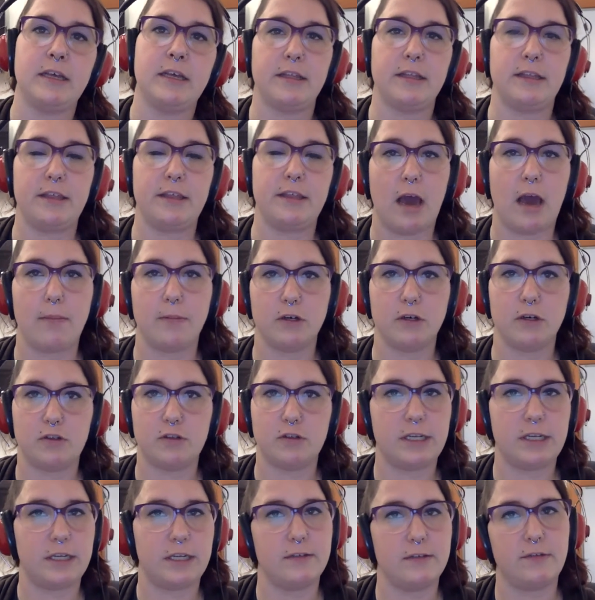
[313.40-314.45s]
the
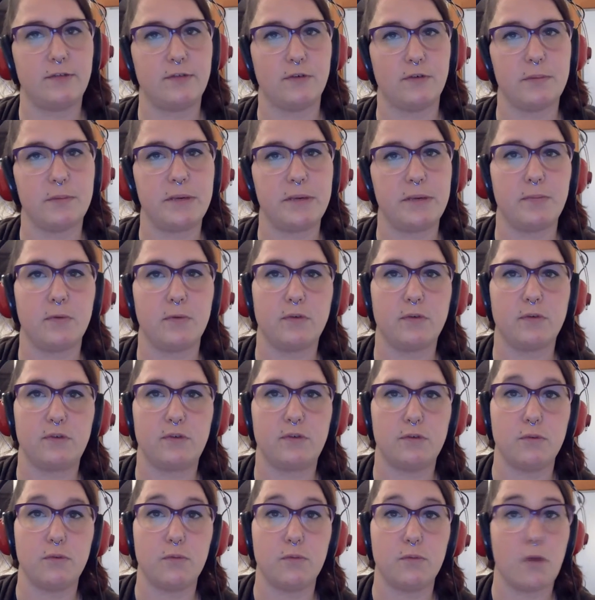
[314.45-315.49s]
opportunities for people
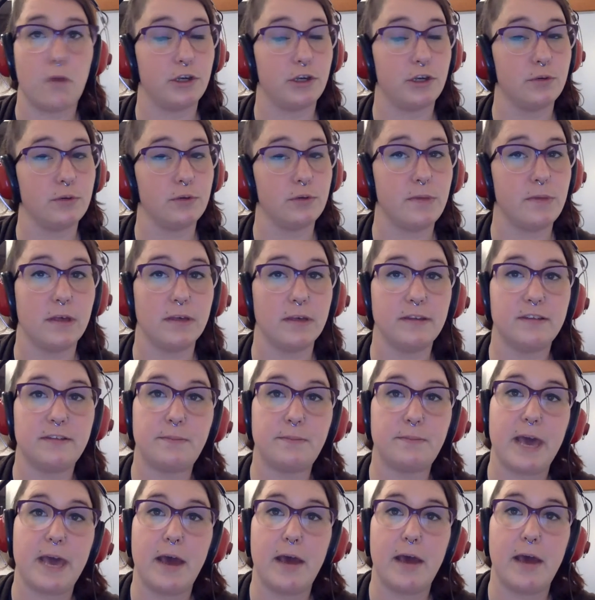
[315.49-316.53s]
to mark your email as
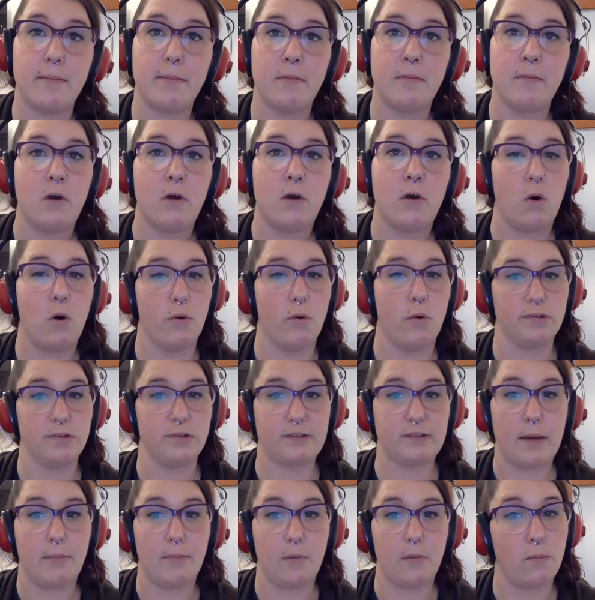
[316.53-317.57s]
spam or
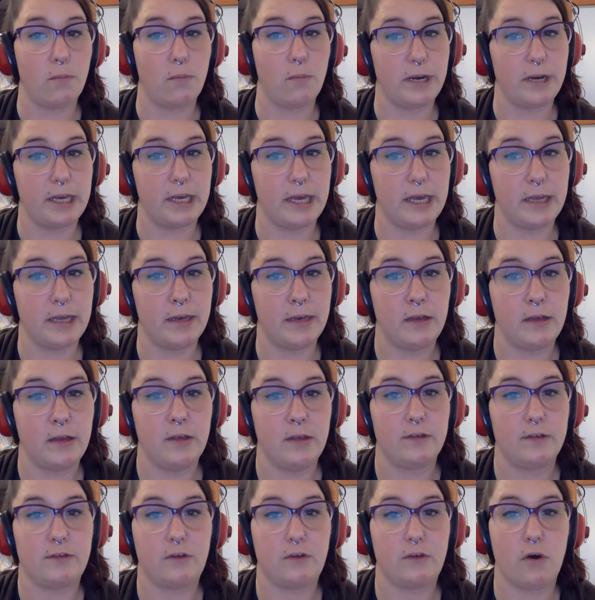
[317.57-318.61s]
stop opening it.
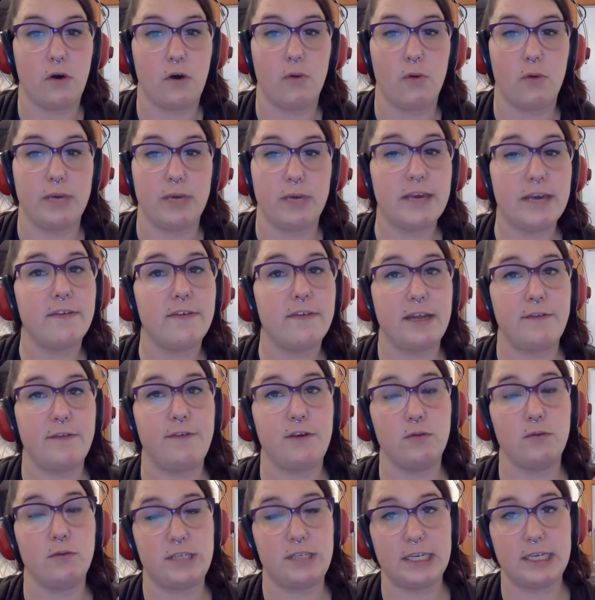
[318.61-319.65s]
So even if
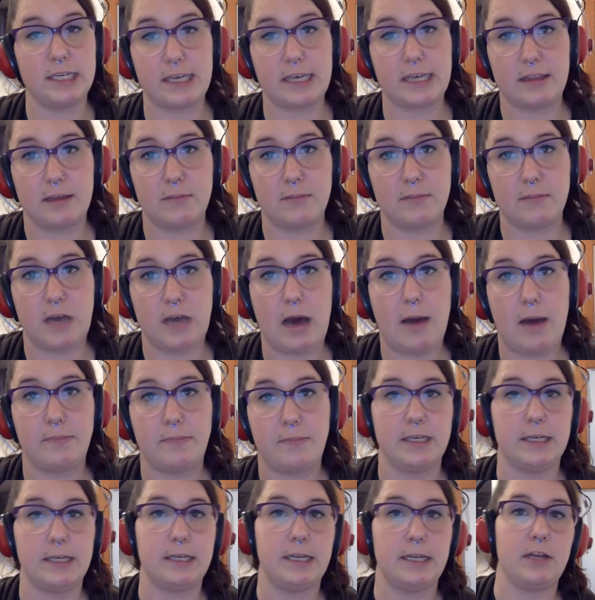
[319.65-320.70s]
you did get them to opt
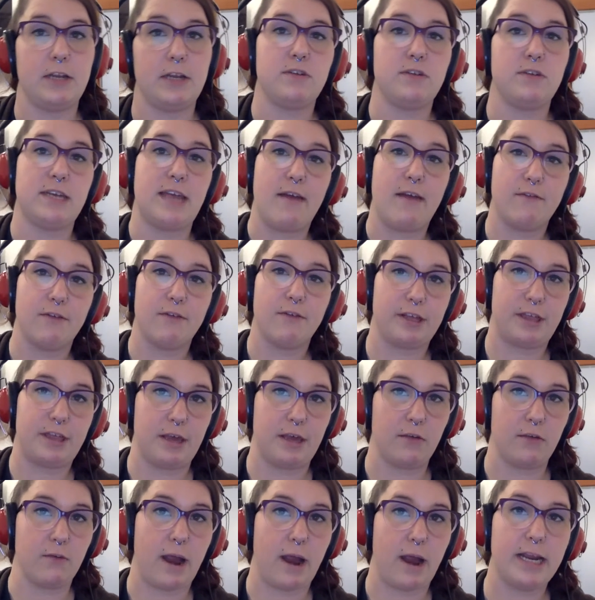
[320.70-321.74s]
in and you did
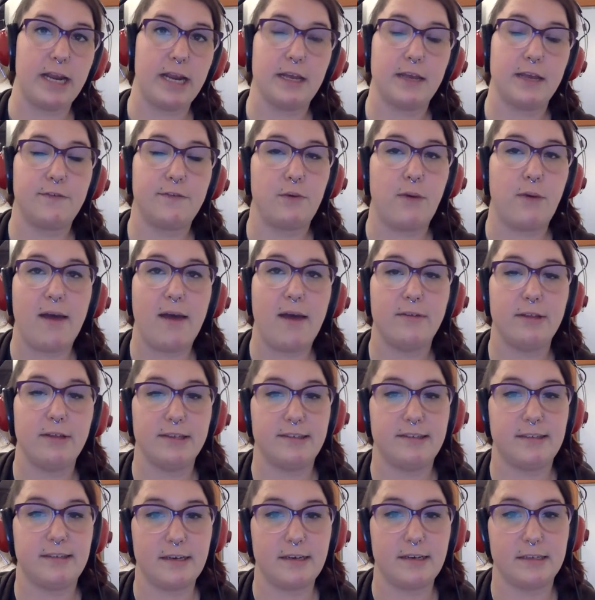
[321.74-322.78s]
everything right, if you haven't
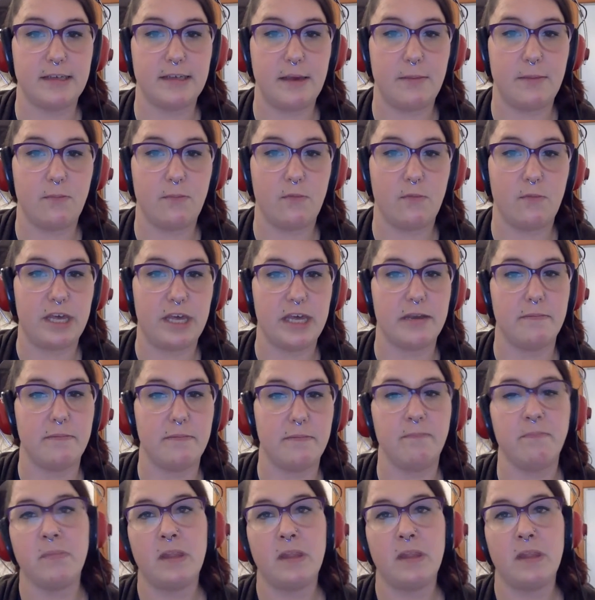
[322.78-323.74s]
sent to them within